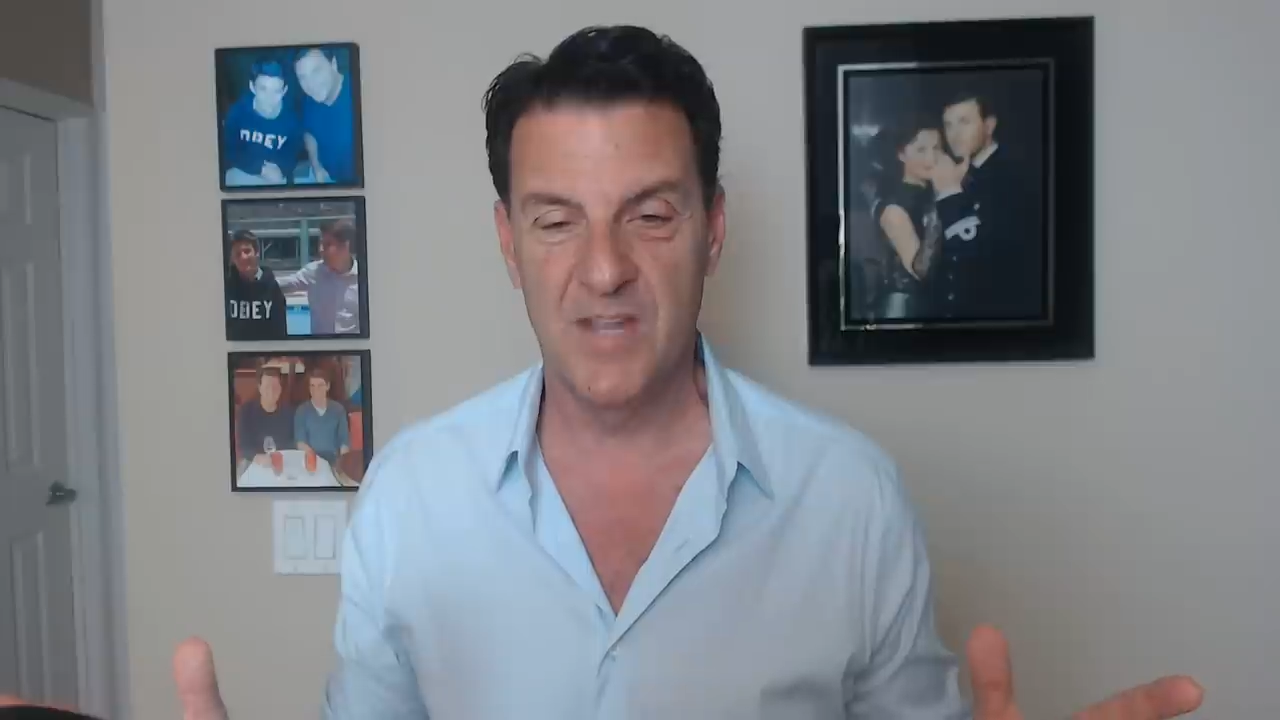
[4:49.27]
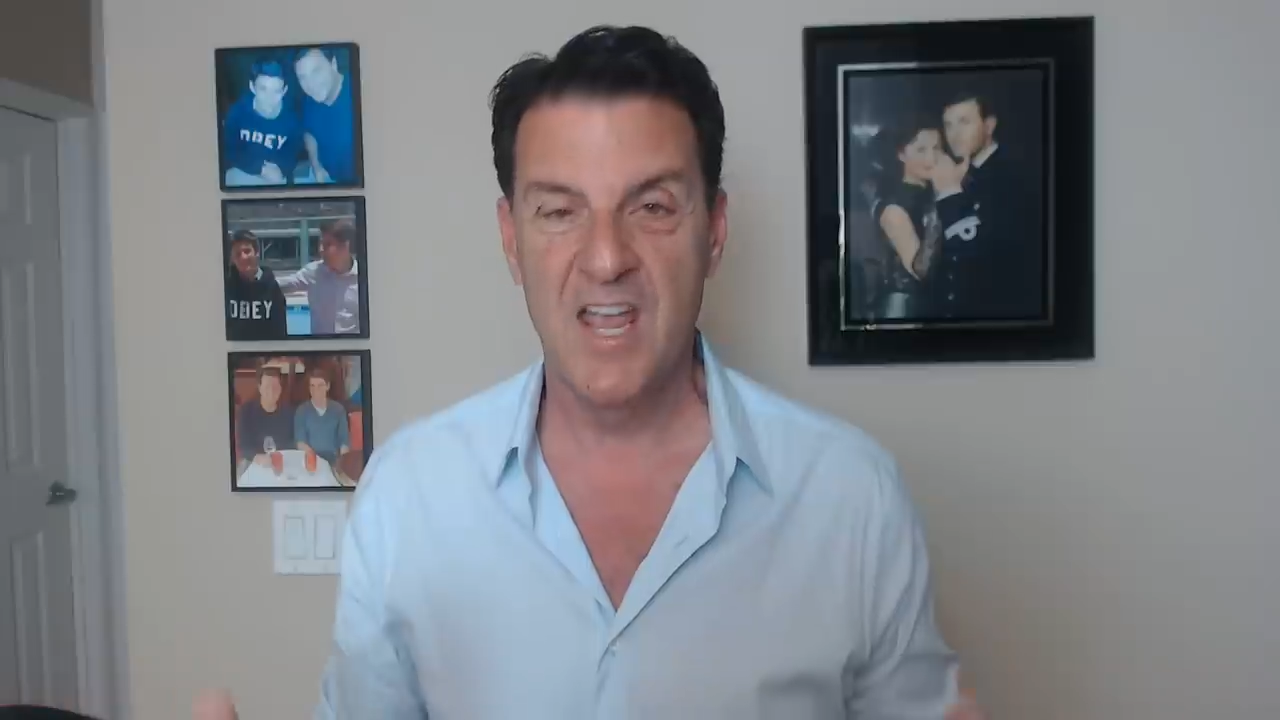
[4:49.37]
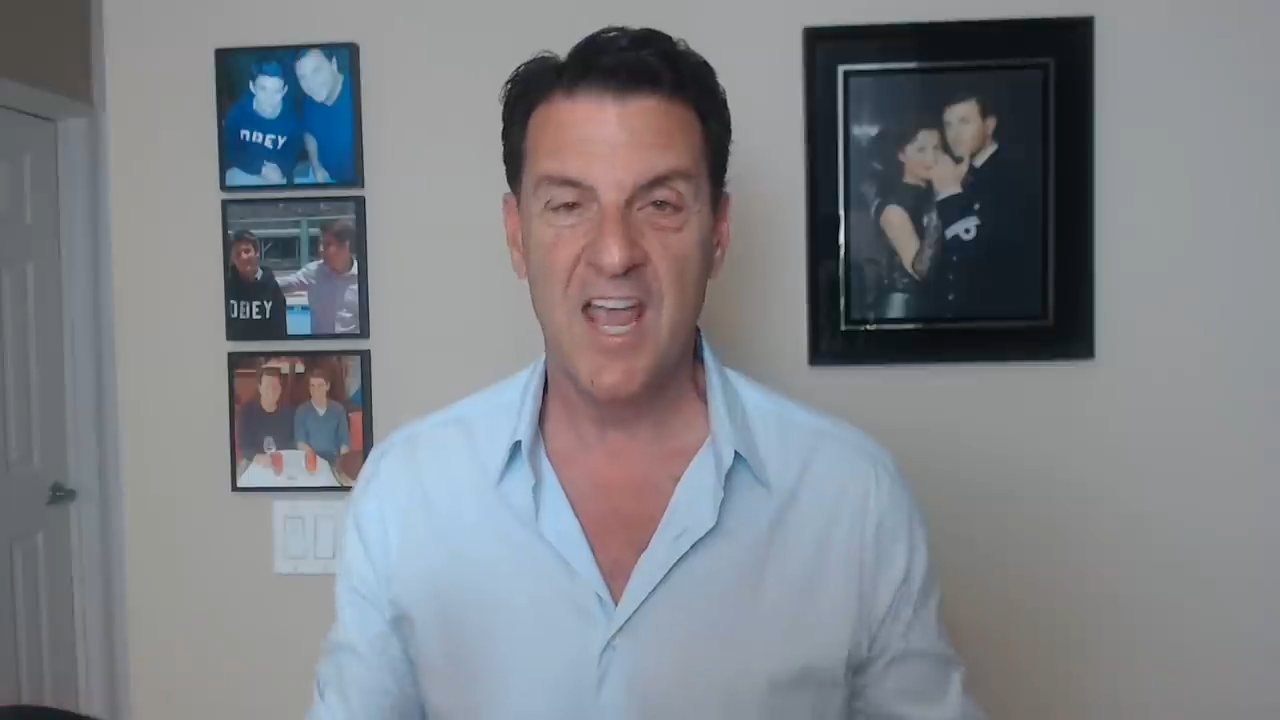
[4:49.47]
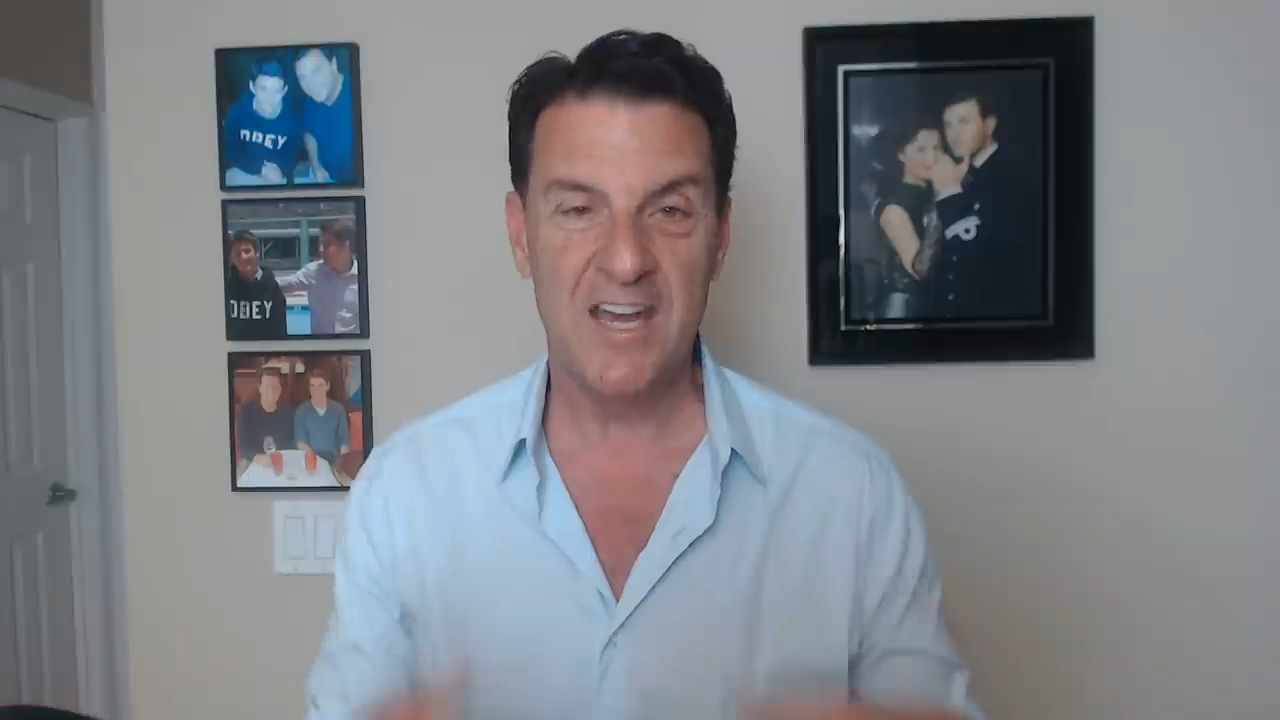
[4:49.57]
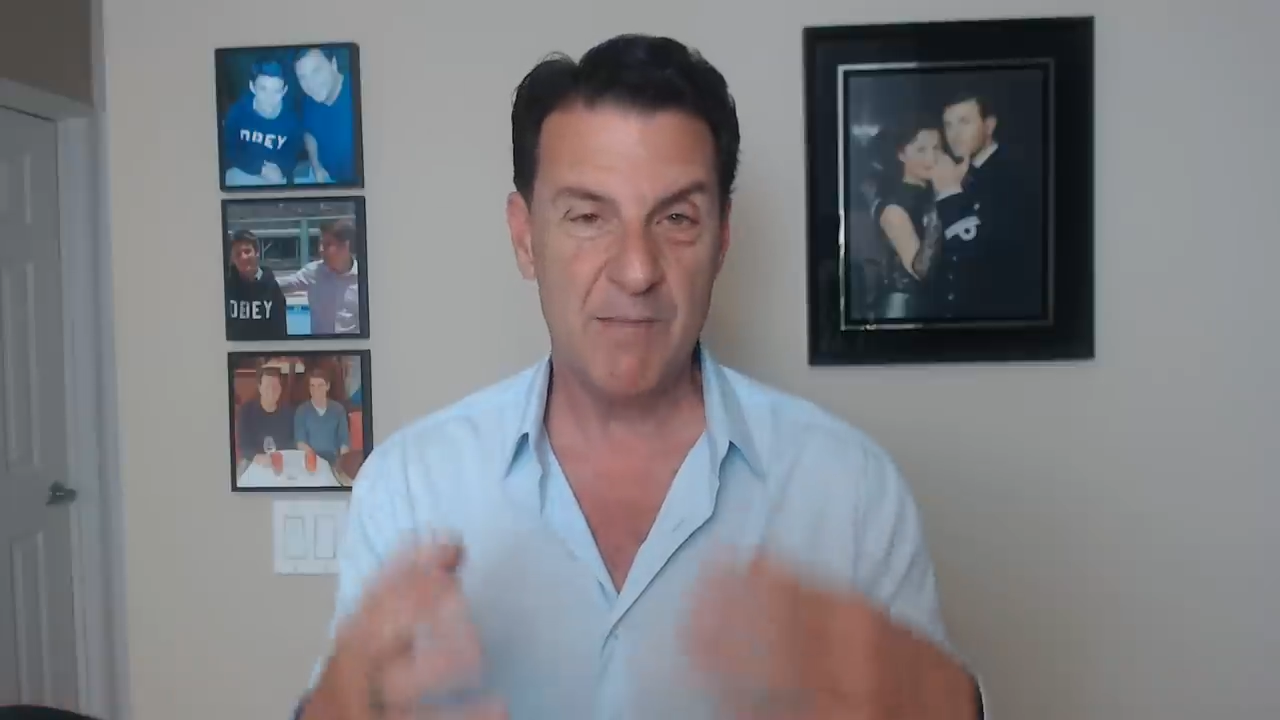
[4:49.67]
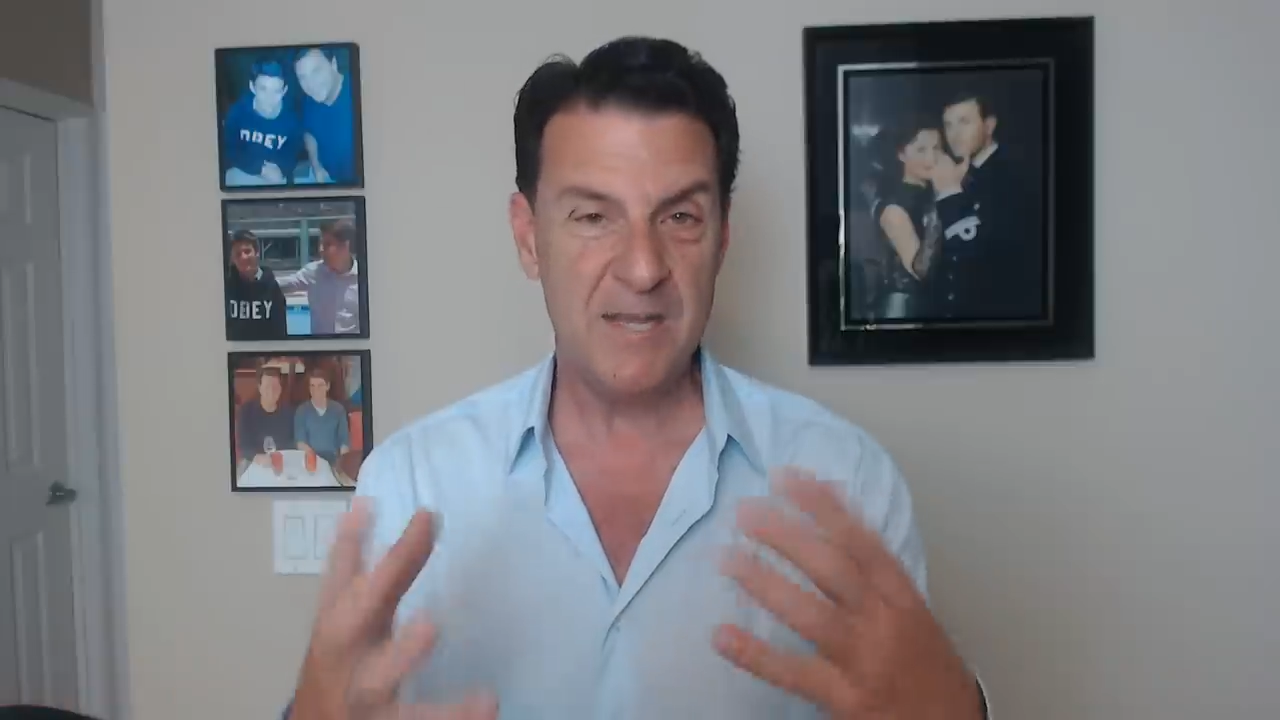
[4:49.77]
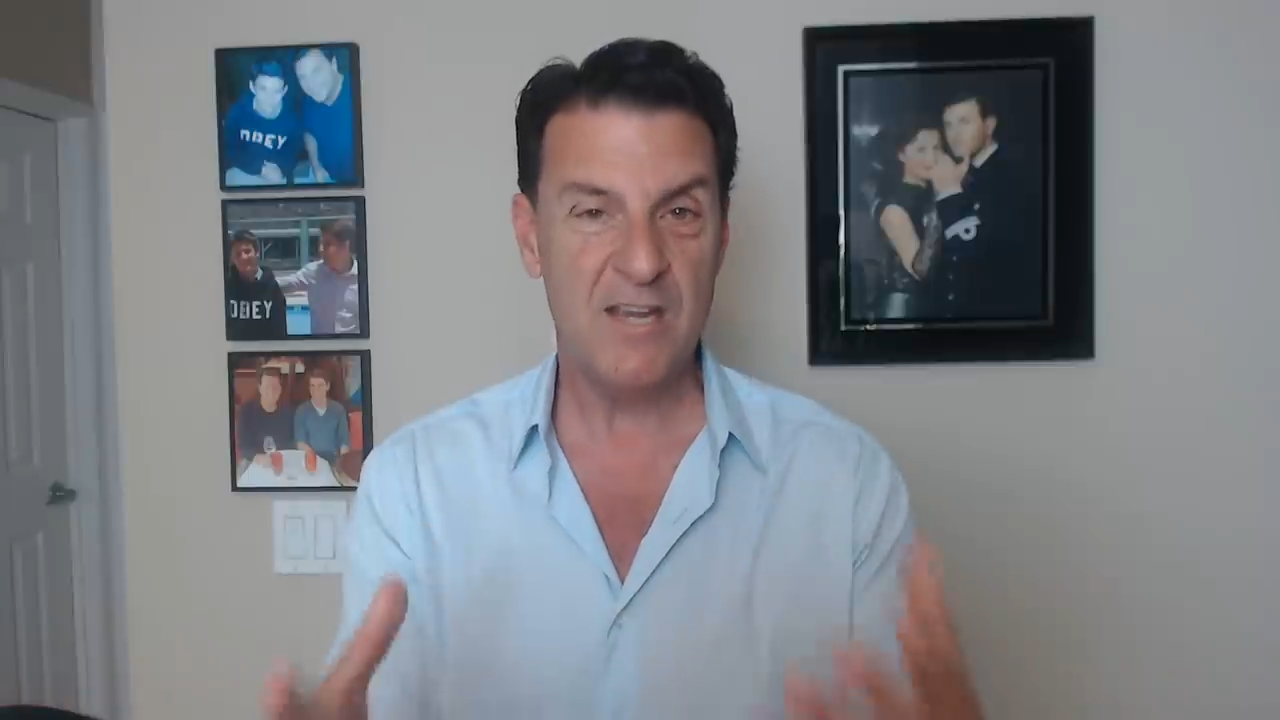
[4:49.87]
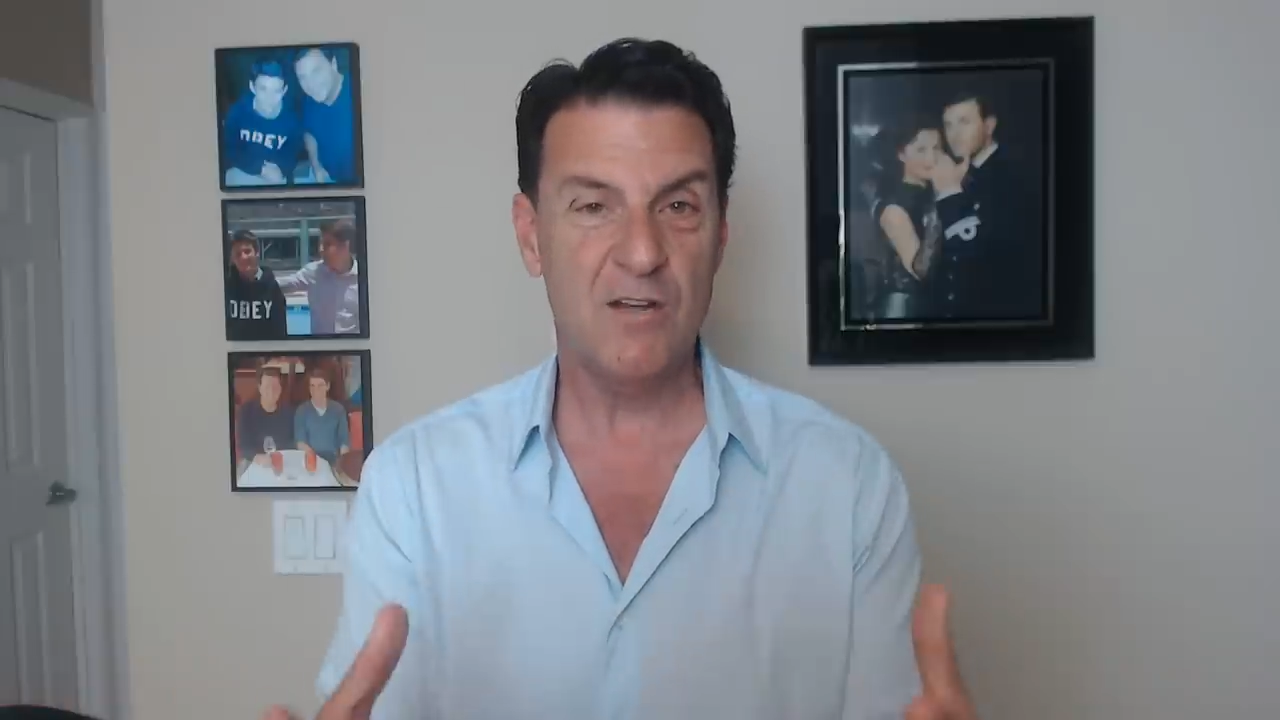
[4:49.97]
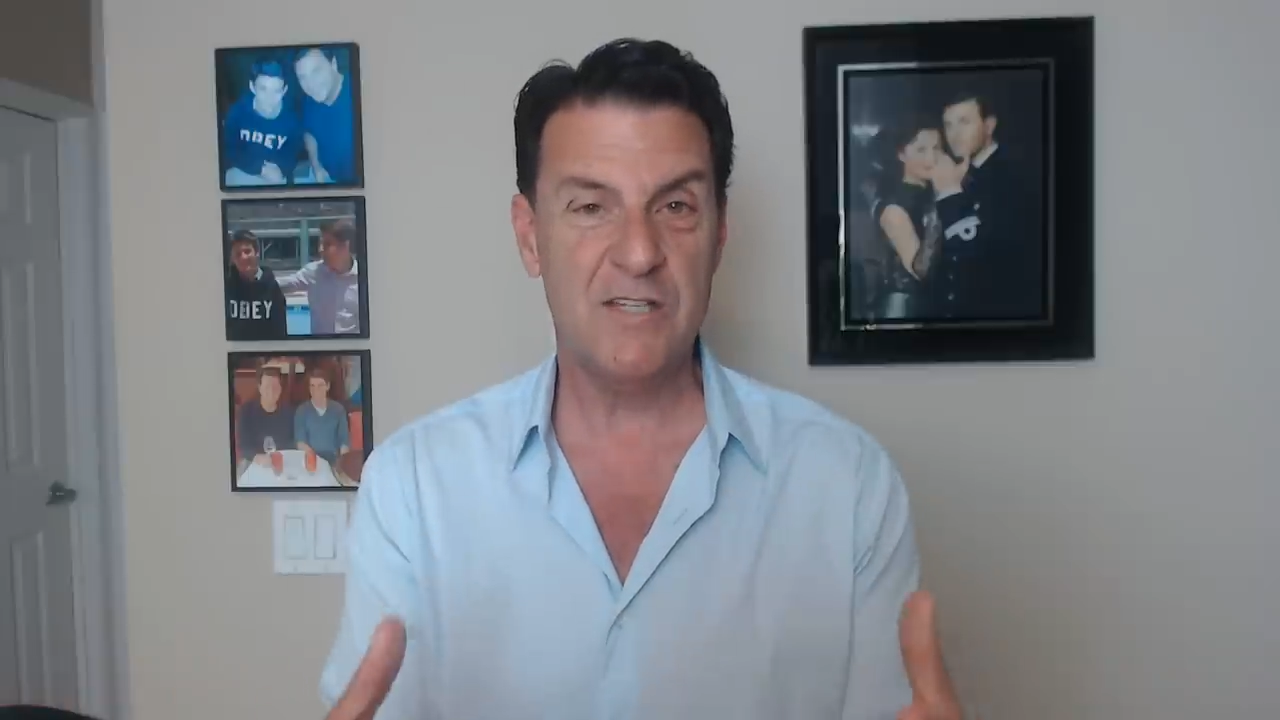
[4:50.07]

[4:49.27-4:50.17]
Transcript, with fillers: And I'm here